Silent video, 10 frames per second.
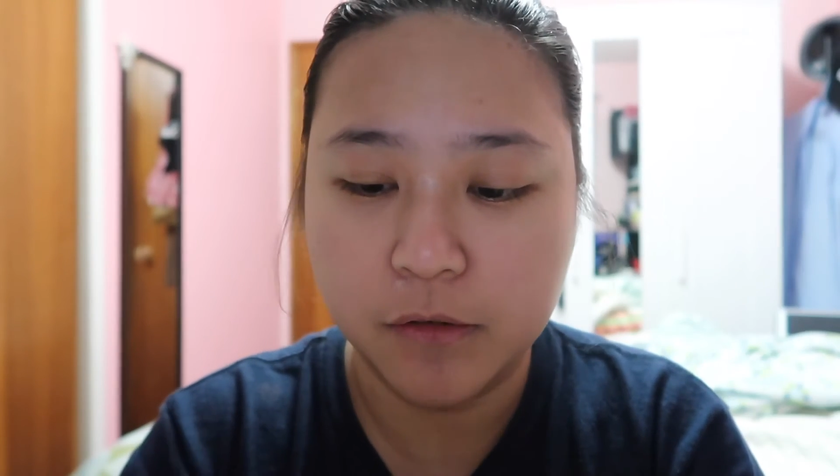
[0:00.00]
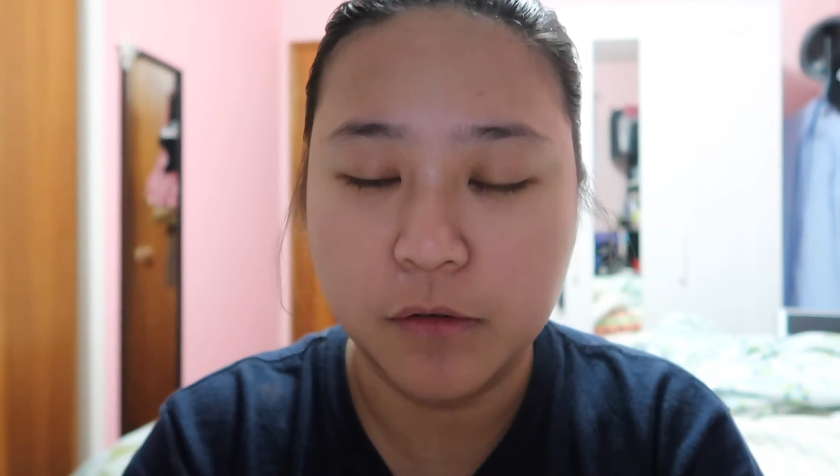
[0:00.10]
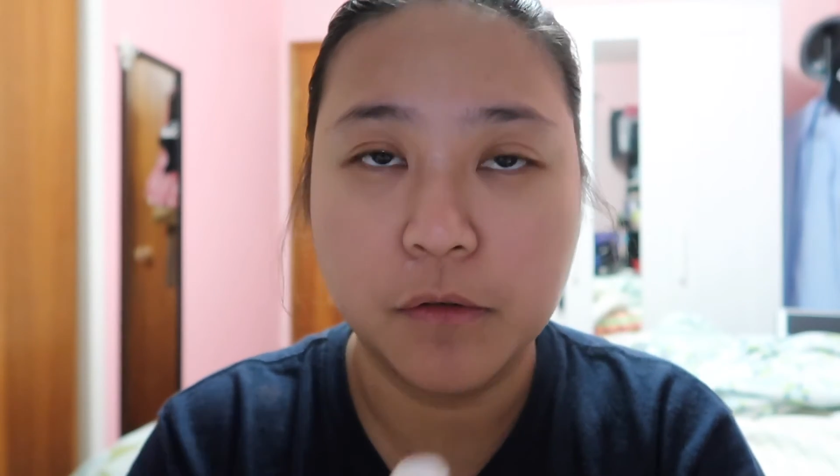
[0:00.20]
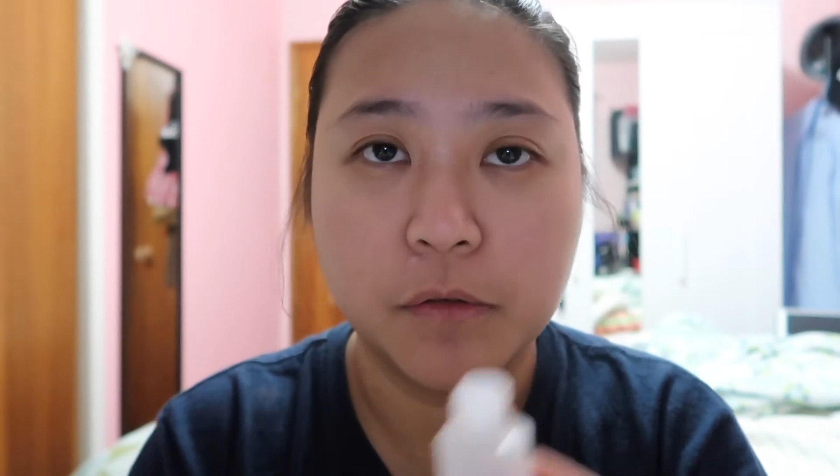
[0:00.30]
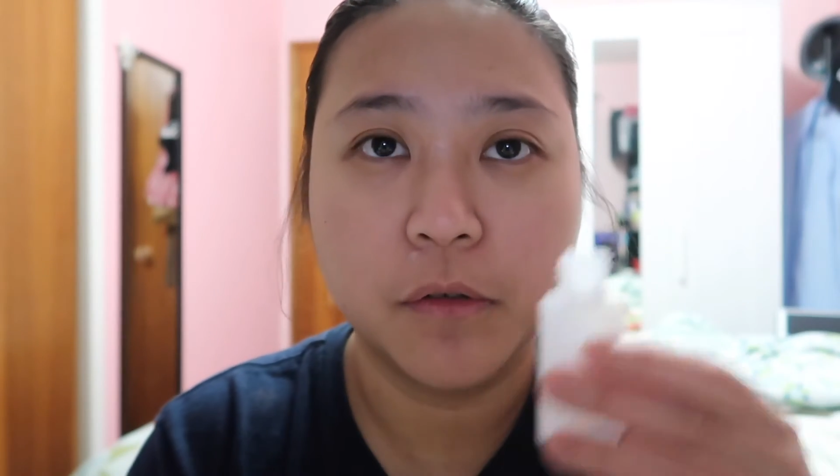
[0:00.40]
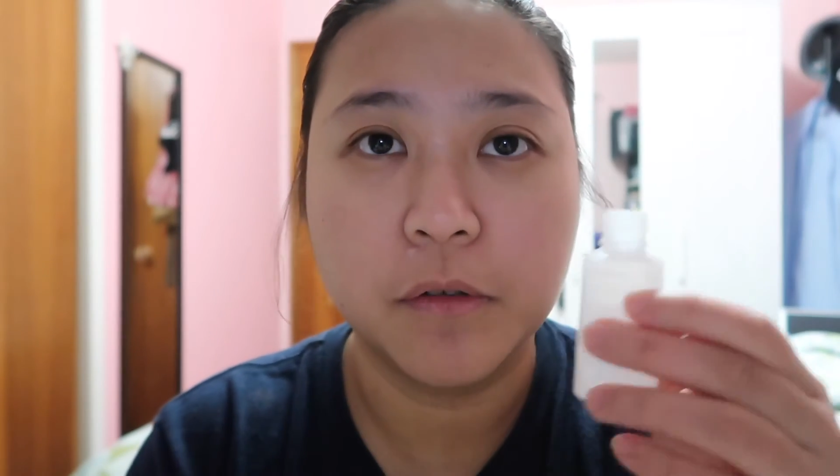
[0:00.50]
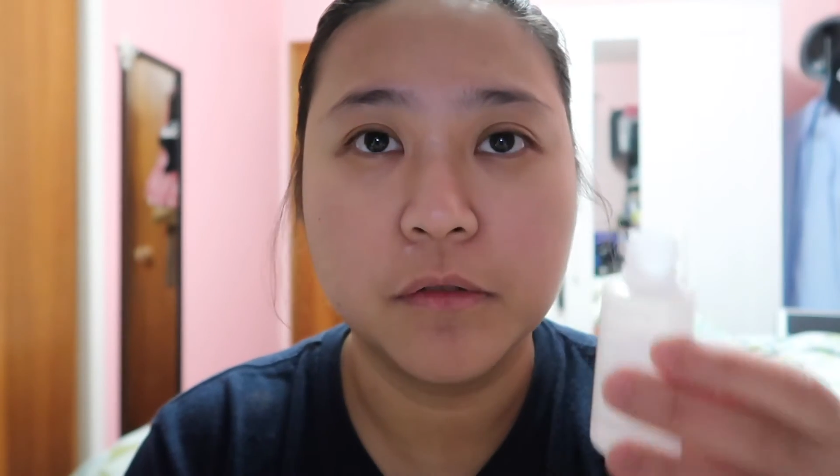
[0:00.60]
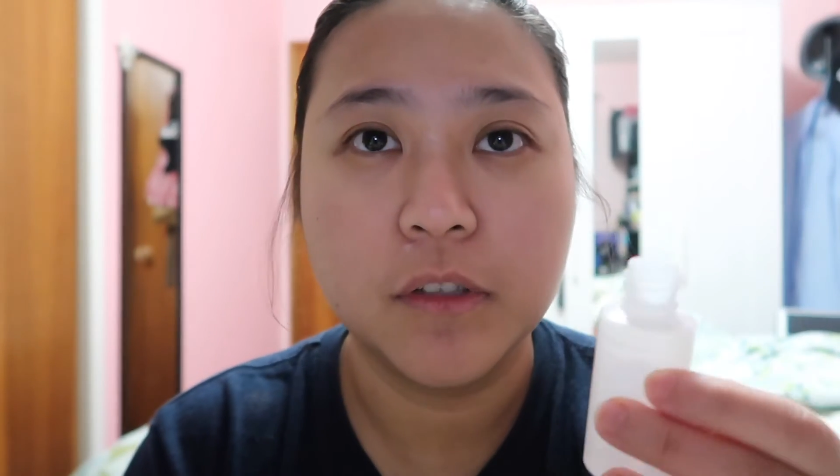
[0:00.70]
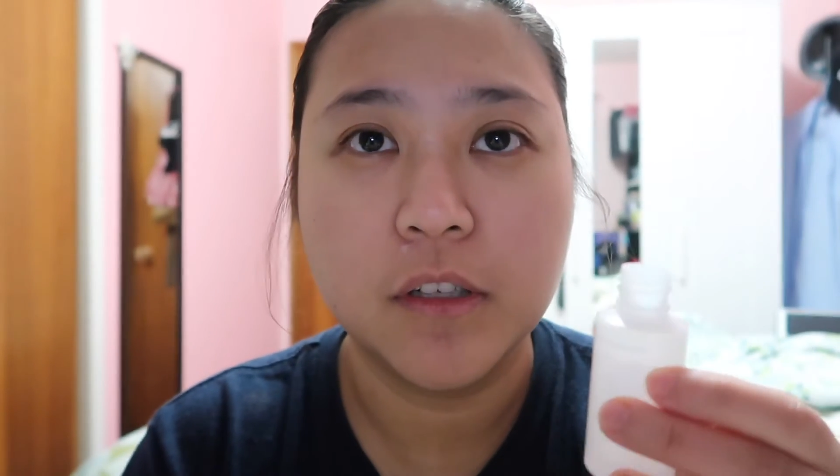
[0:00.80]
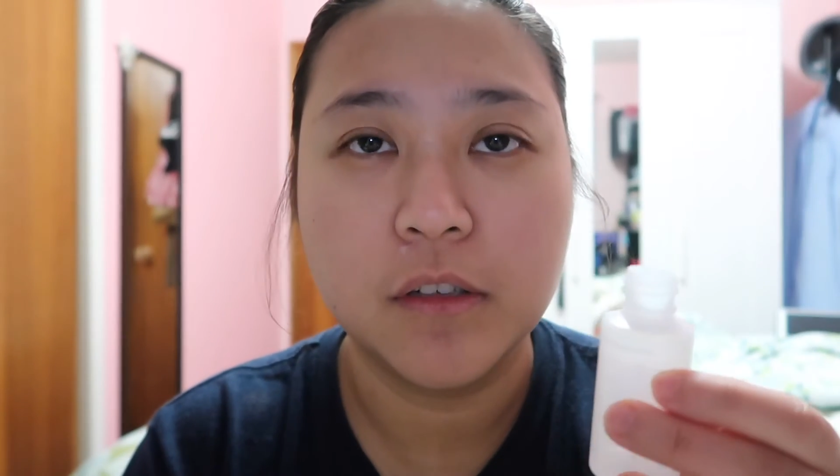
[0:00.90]
So
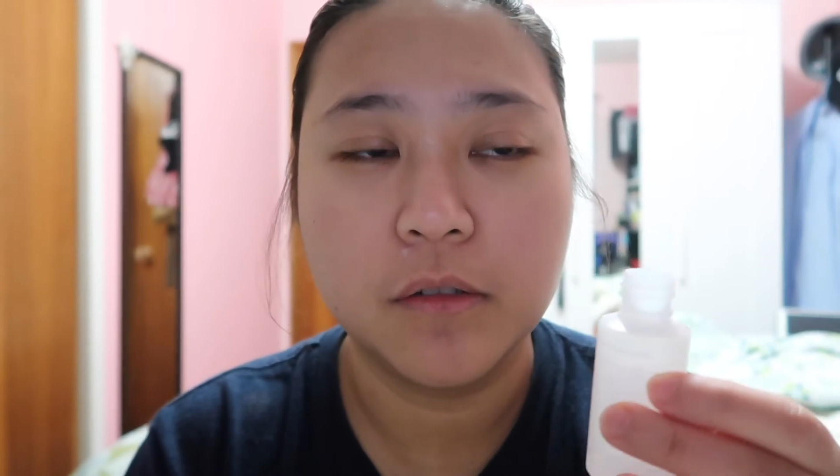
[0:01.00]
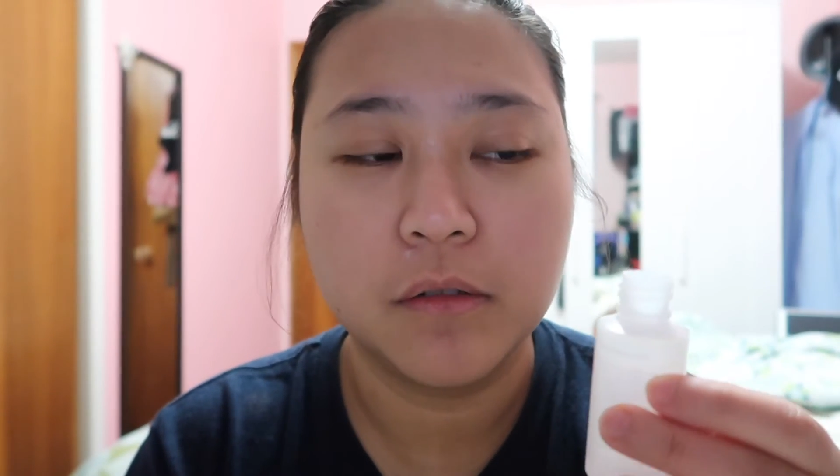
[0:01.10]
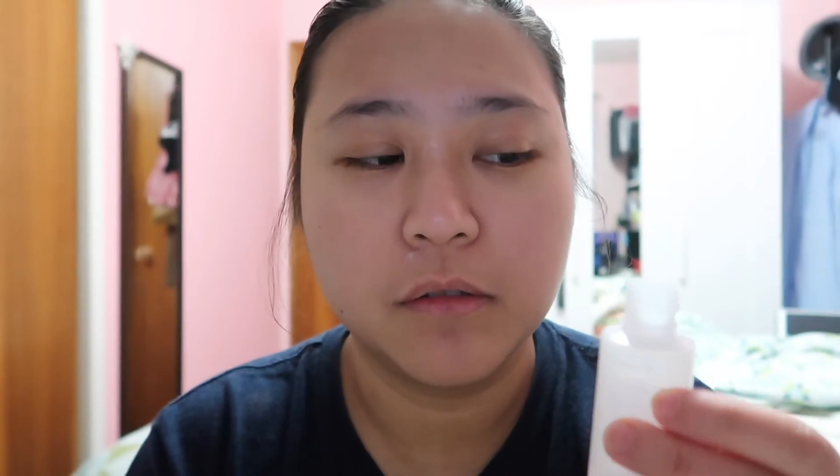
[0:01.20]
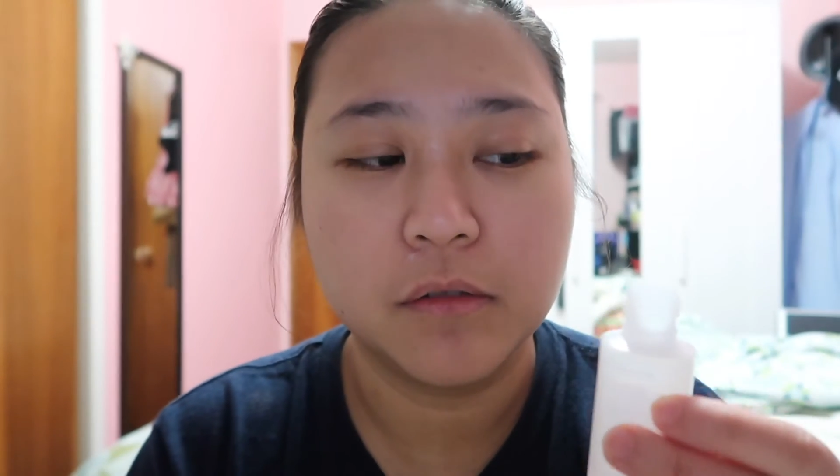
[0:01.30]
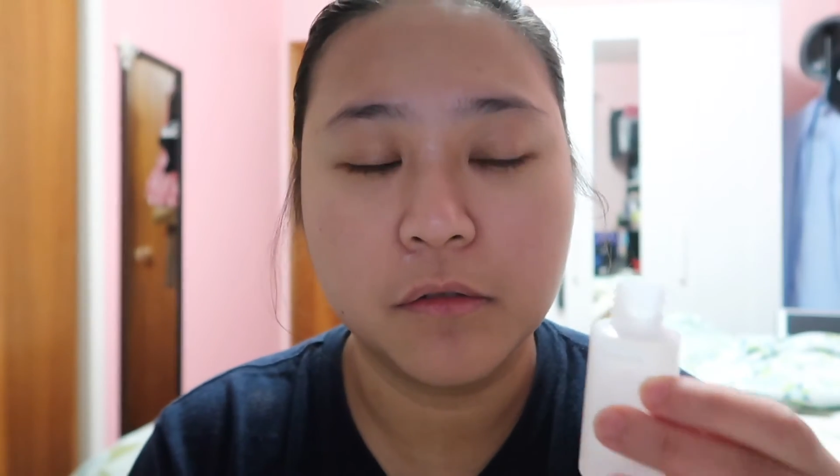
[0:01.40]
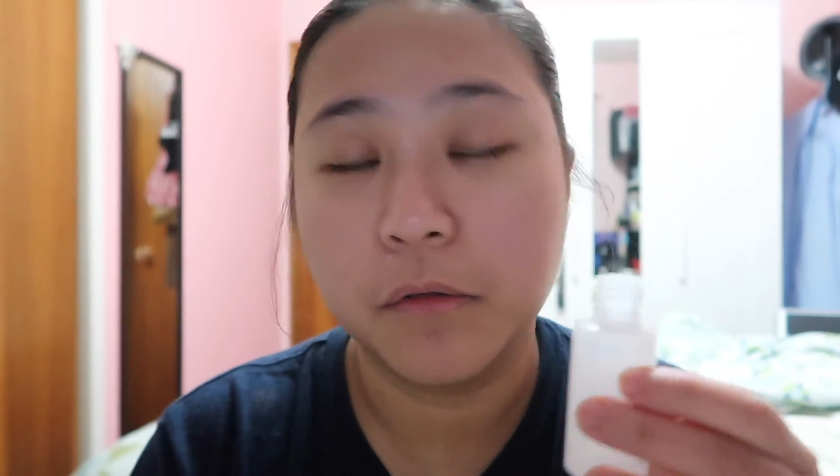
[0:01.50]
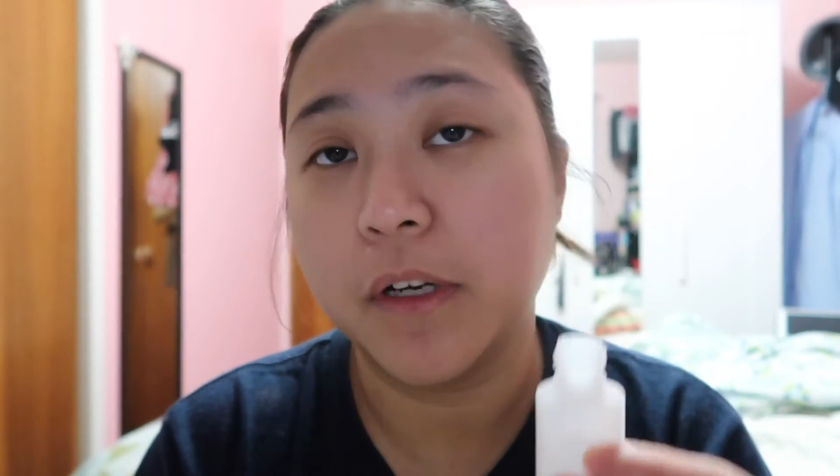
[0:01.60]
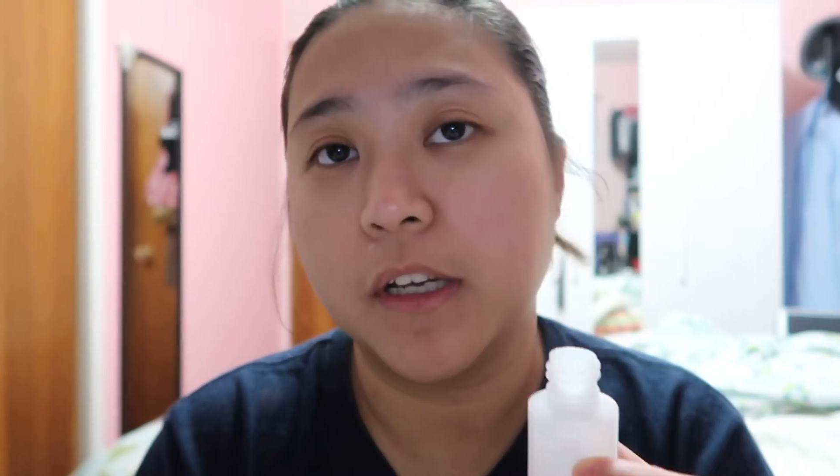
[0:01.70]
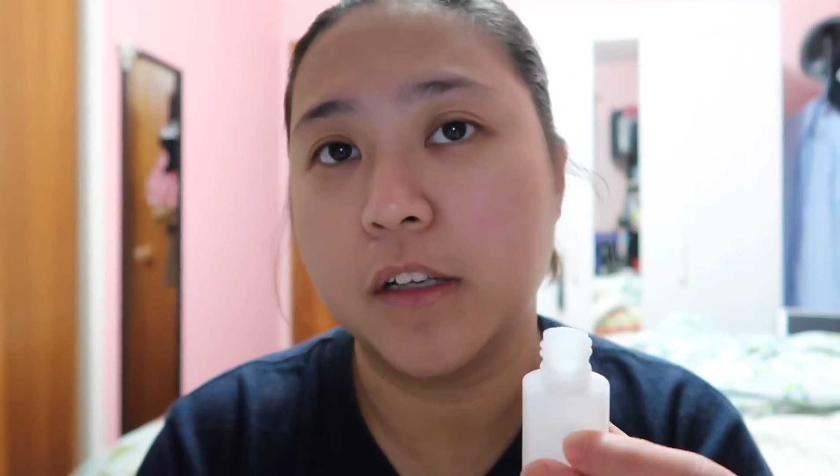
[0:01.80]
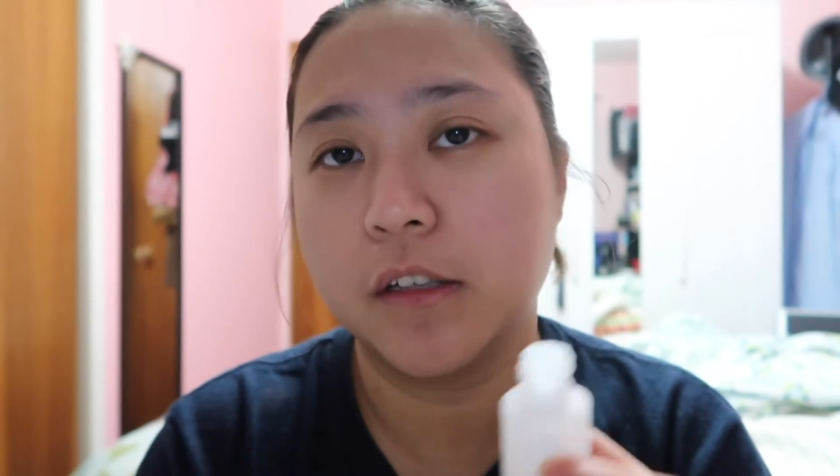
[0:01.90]
only
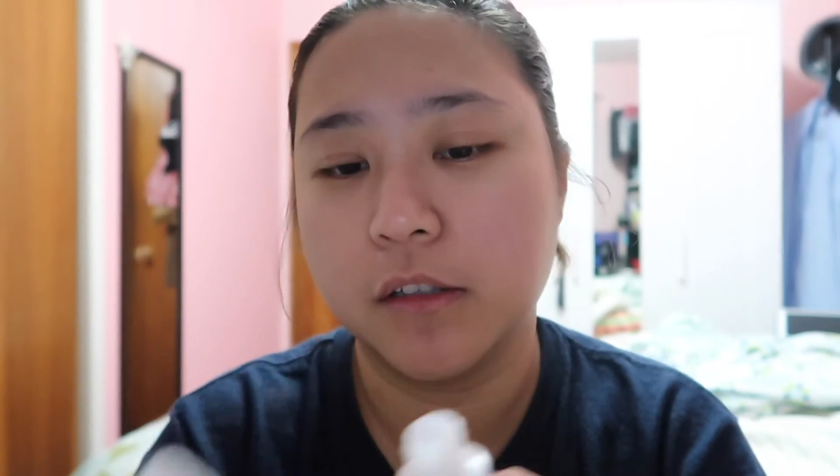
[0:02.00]
3.